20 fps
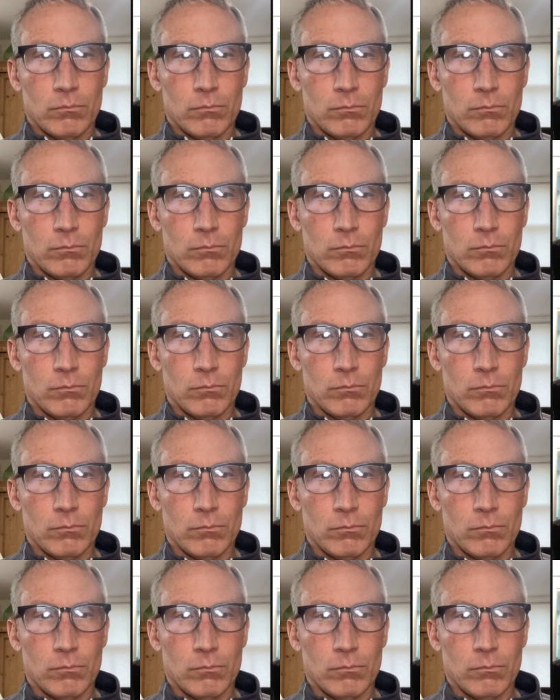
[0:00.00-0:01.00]

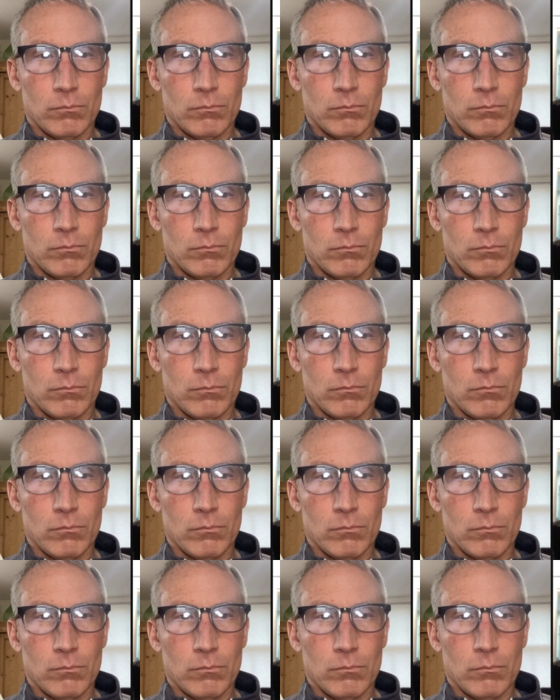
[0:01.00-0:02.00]

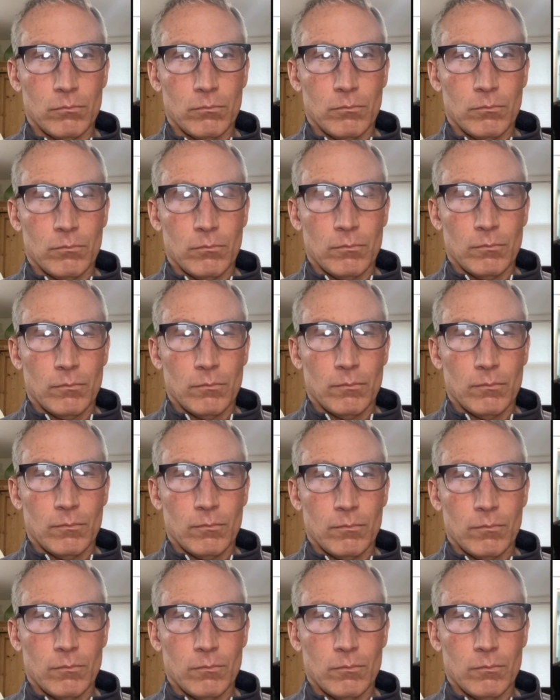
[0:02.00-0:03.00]

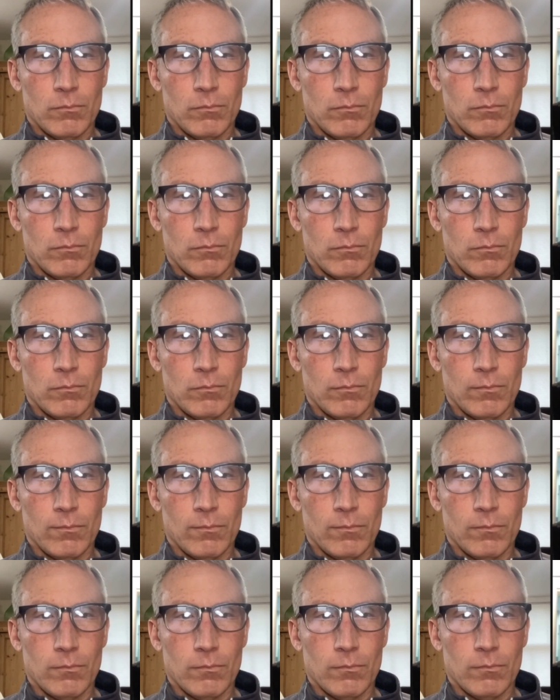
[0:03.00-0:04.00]

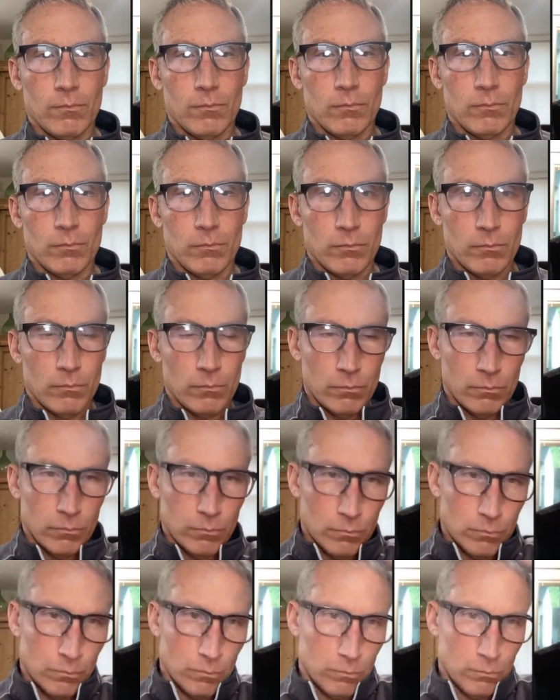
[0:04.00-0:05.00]

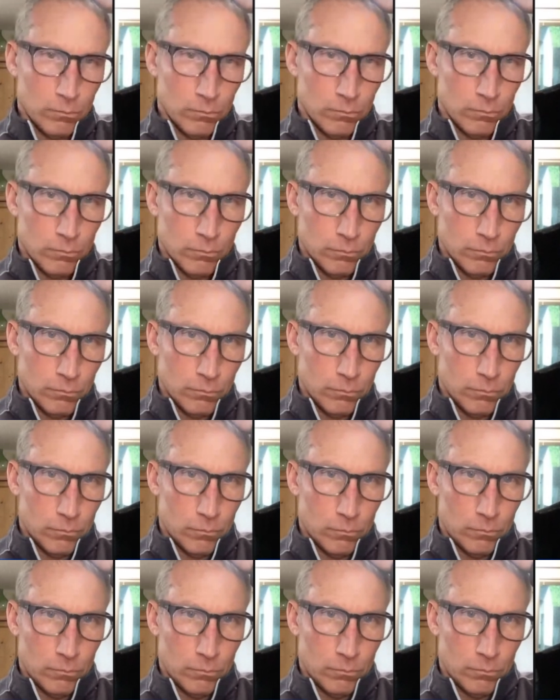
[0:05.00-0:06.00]

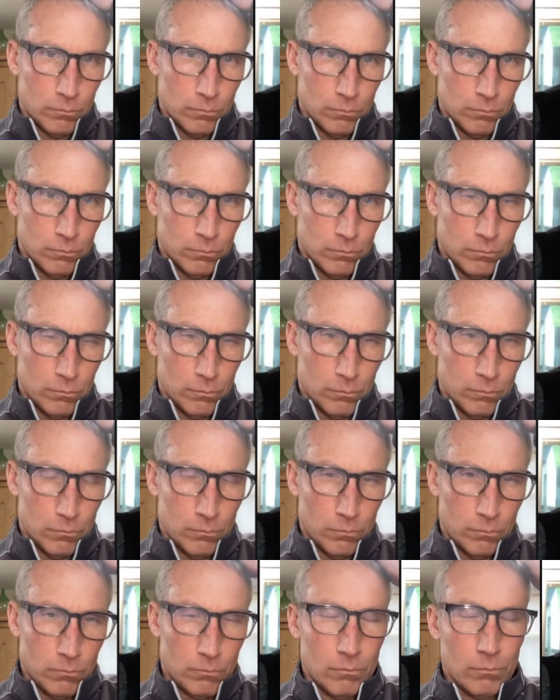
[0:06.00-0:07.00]

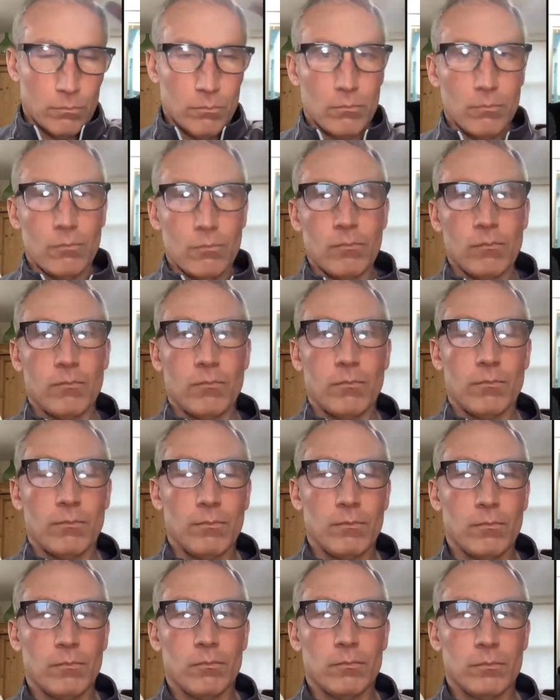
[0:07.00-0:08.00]
[no speech]